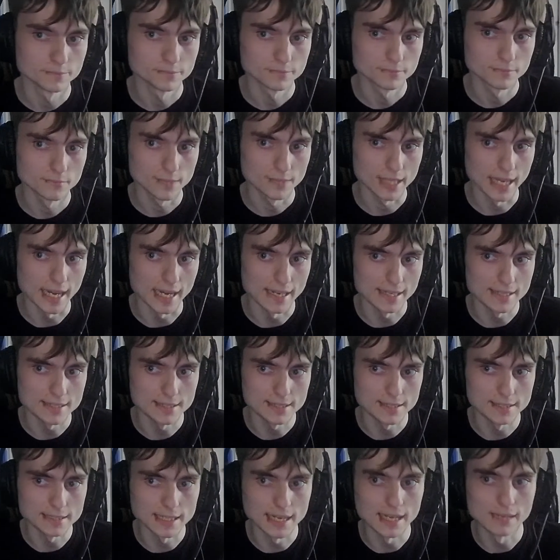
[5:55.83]
That is
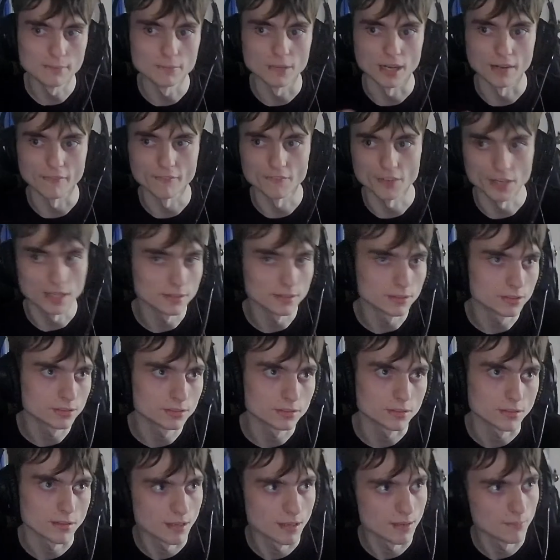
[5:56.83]
the day my
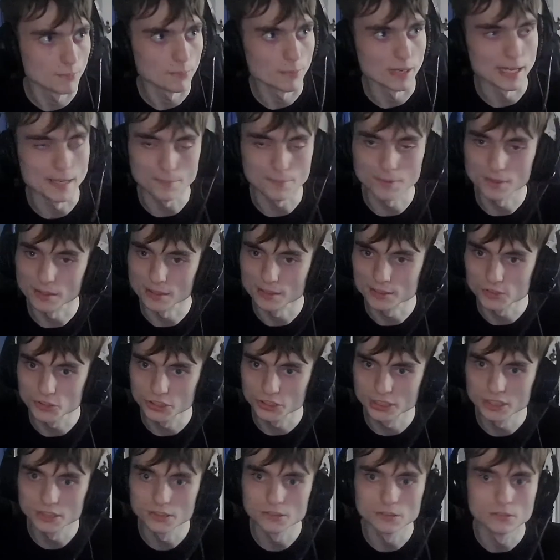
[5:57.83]
final paper is
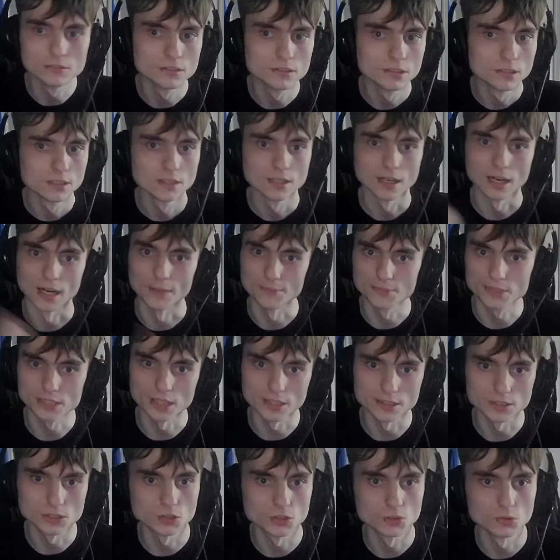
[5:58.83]
due. I'm
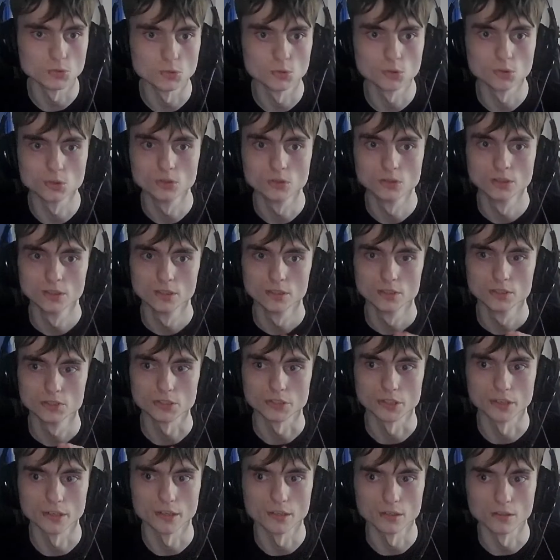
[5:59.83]
done school,
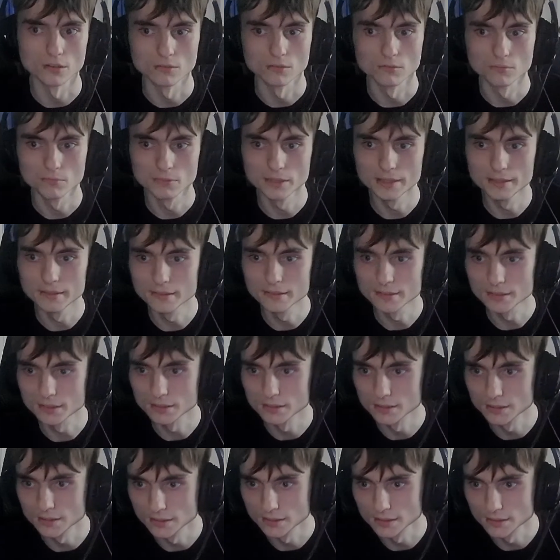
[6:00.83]
so we
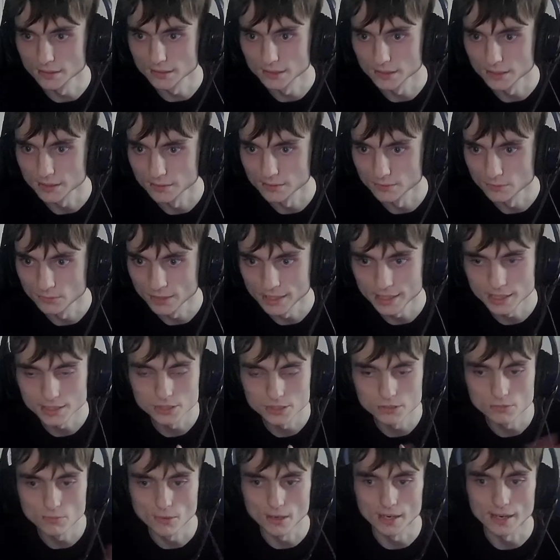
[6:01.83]
could
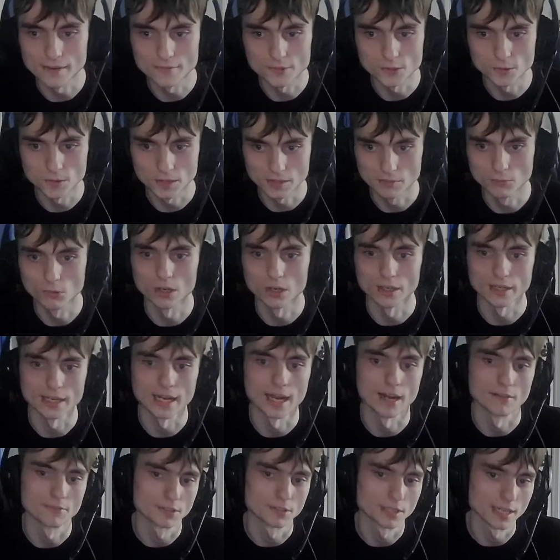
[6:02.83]
do whatever we want
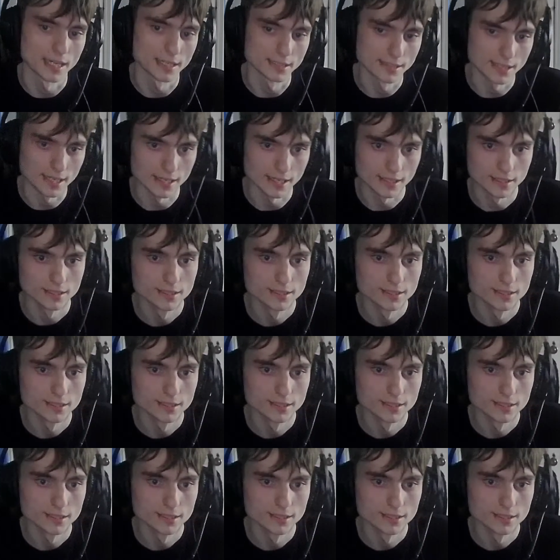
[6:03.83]
after that day.